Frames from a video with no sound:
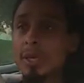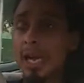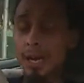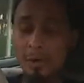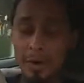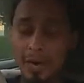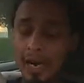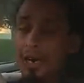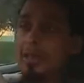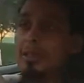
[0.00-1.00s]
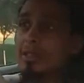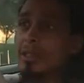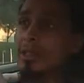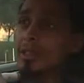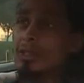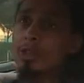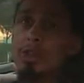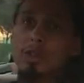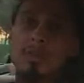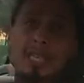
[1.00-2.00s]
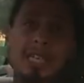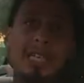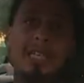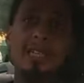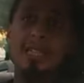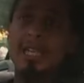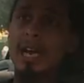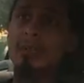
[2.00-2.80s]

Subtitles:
help her out. You know what I'm saying? Than I